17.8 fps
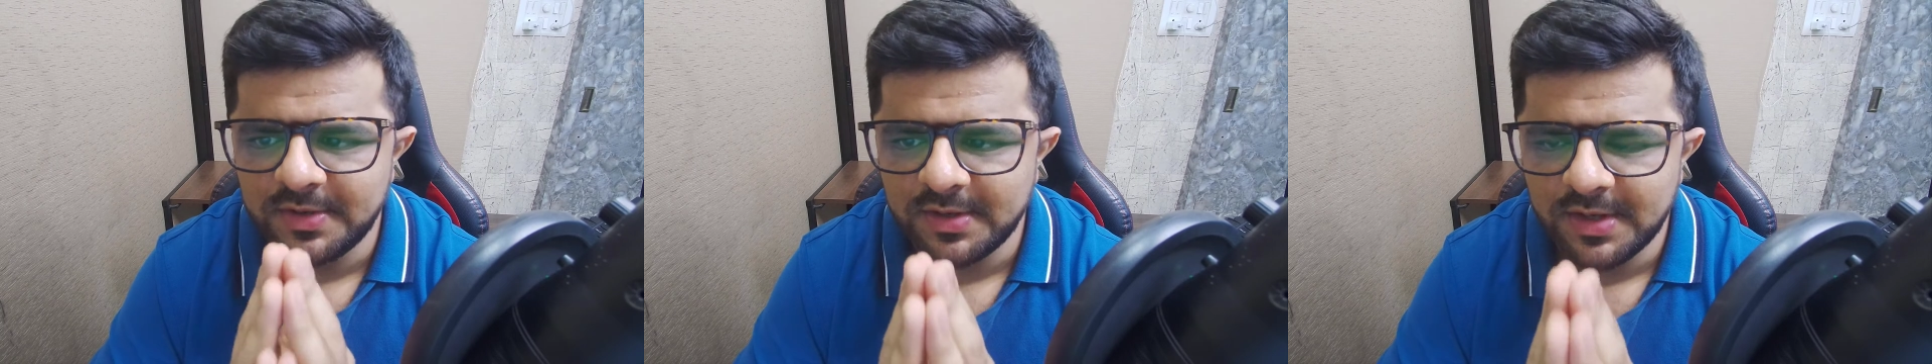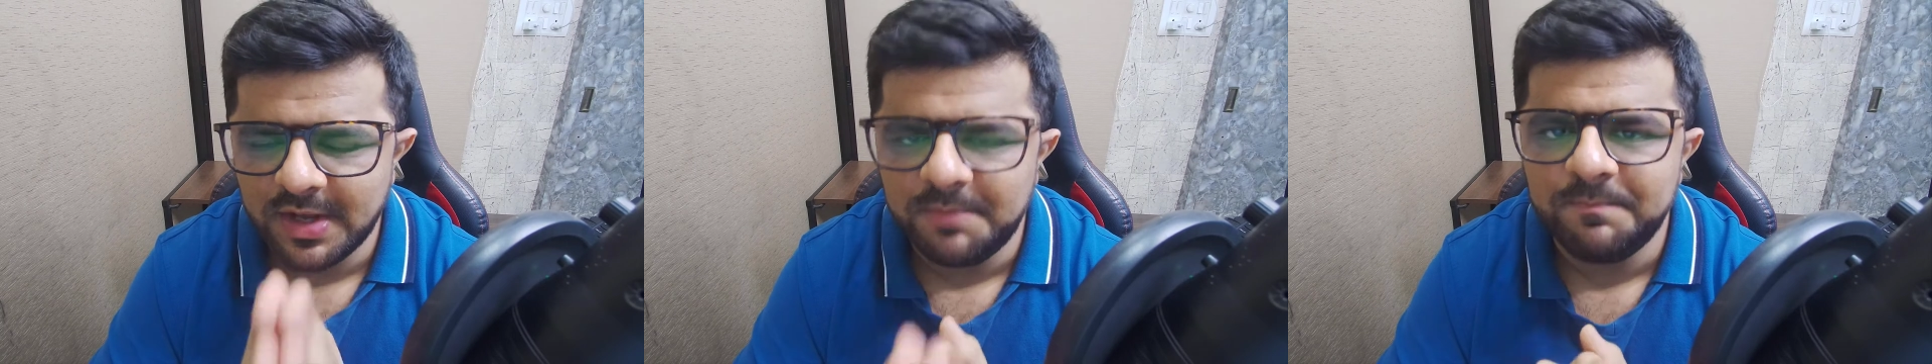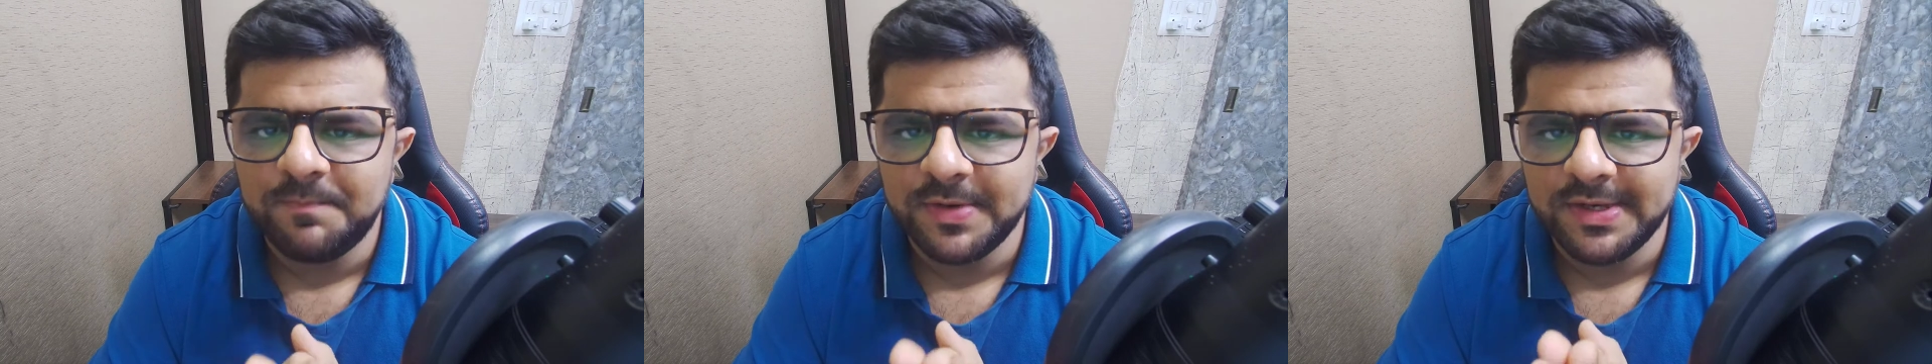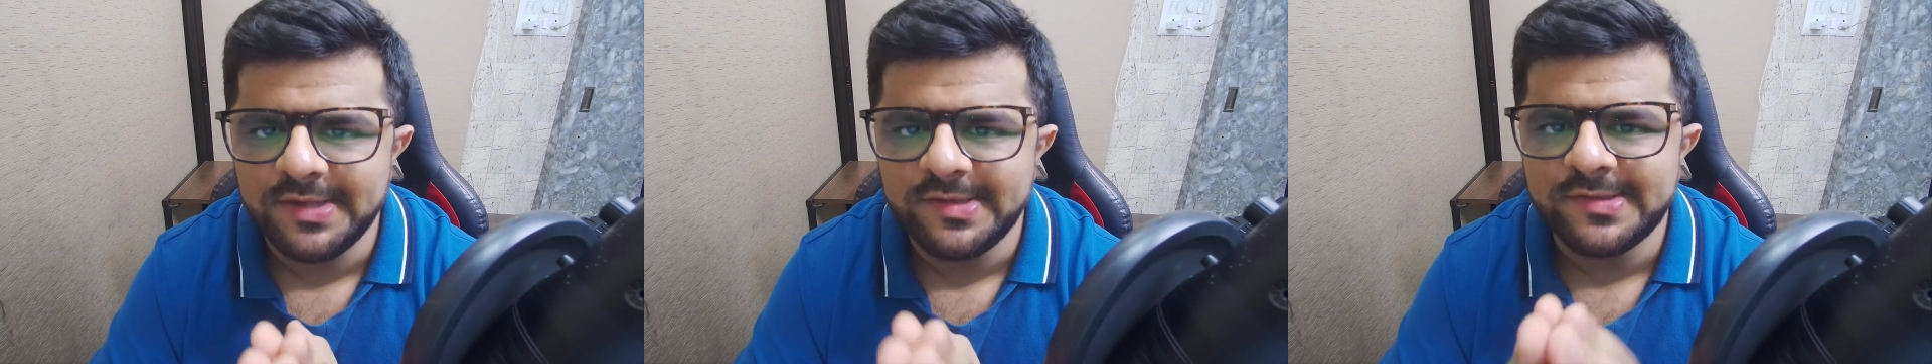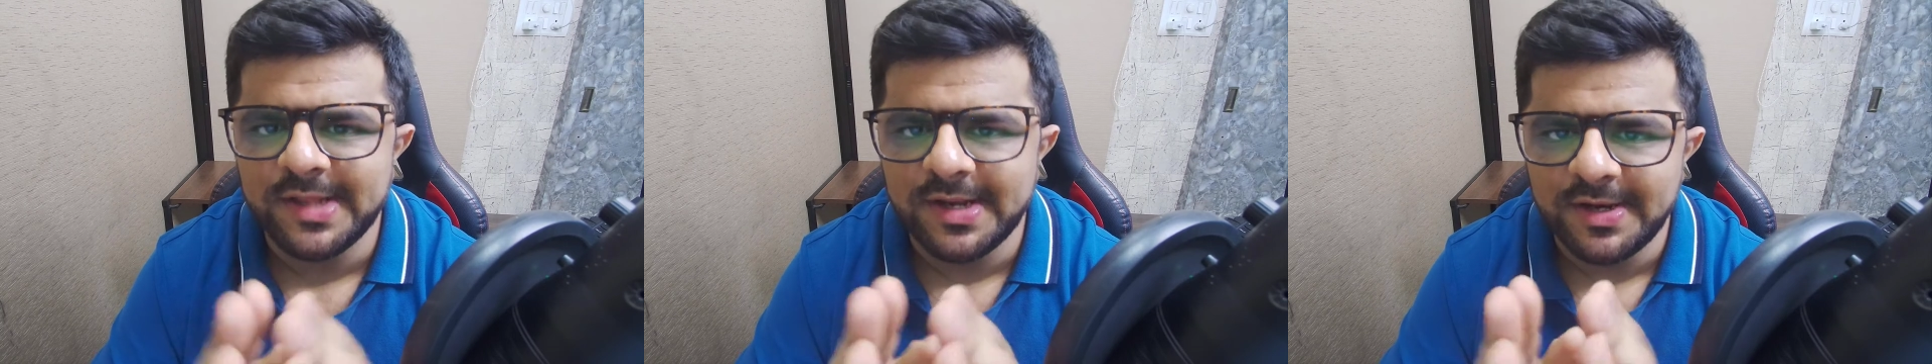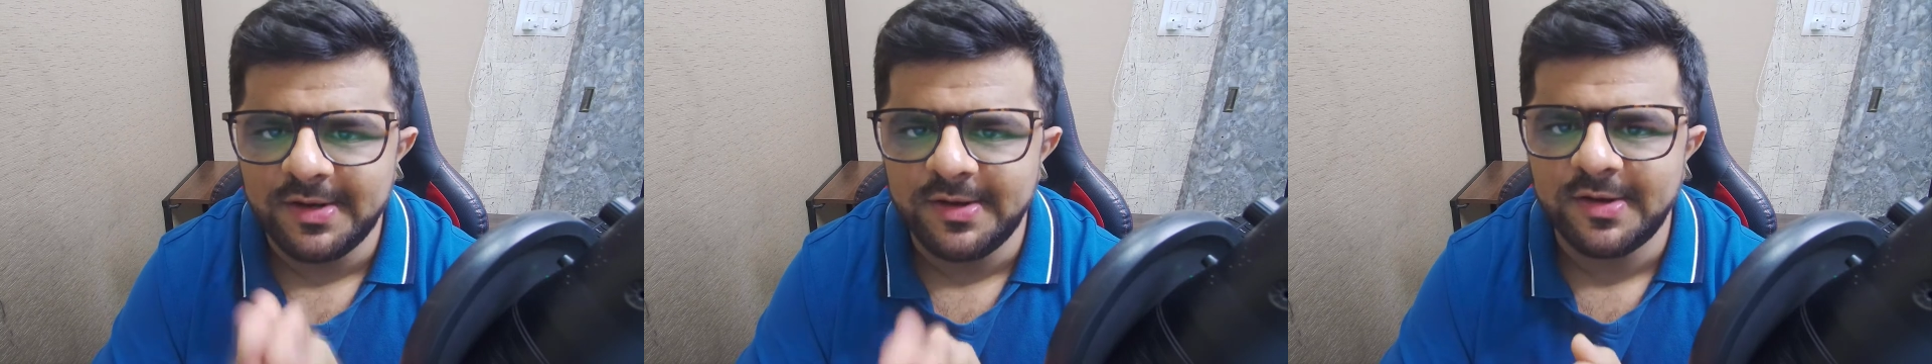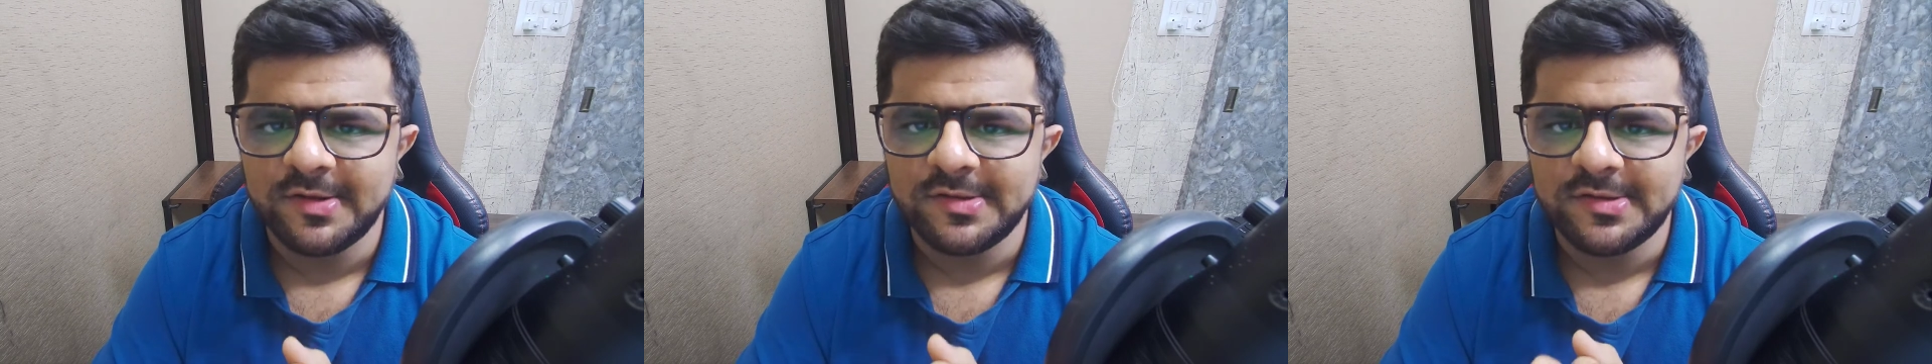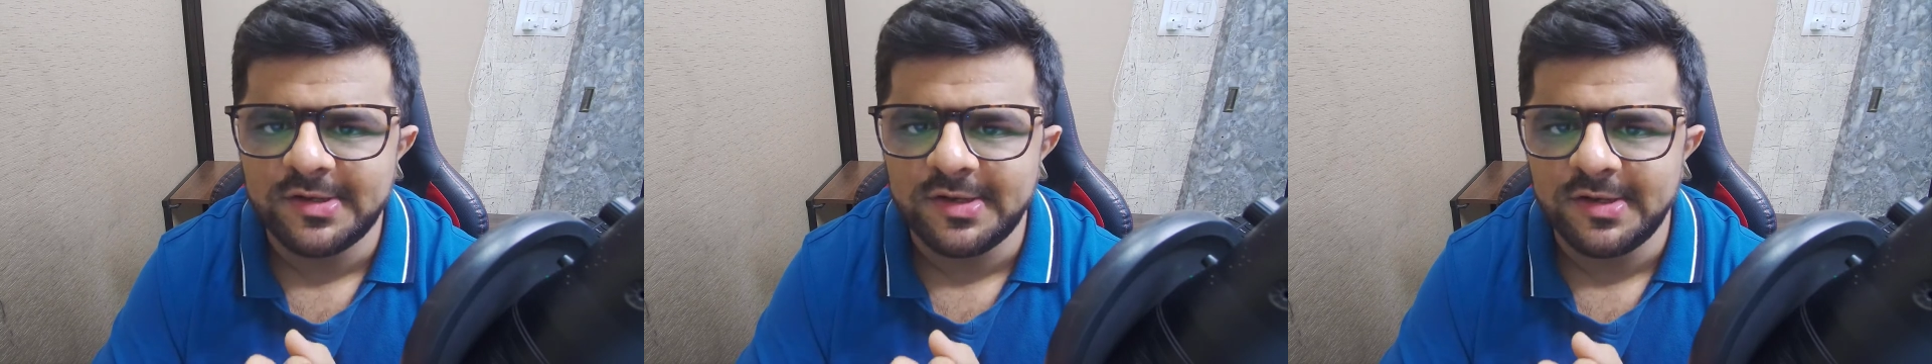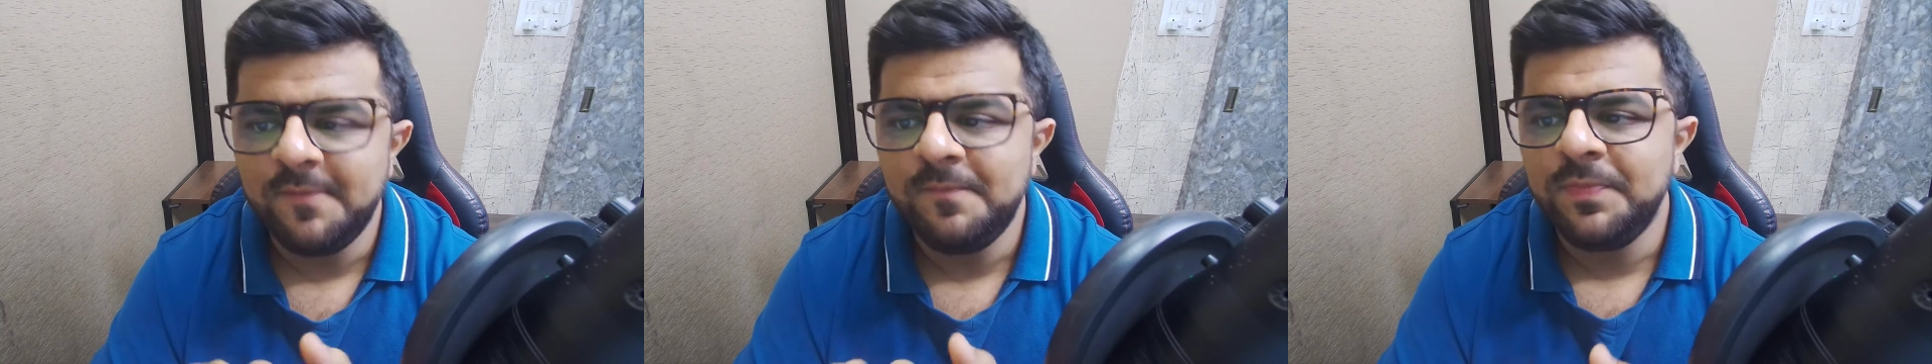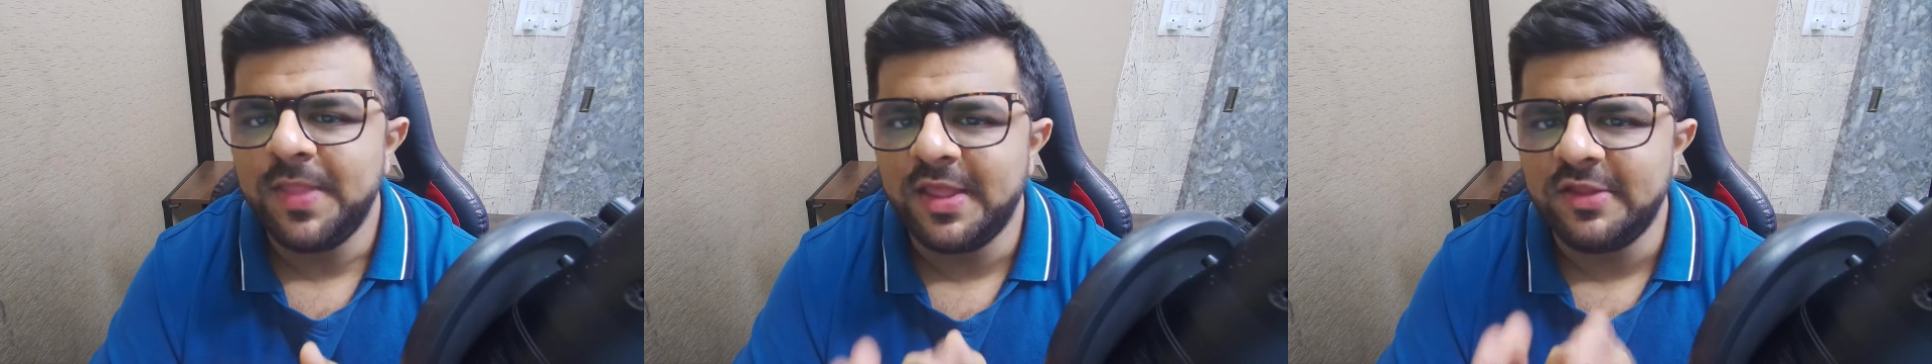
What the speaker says: companies and industries,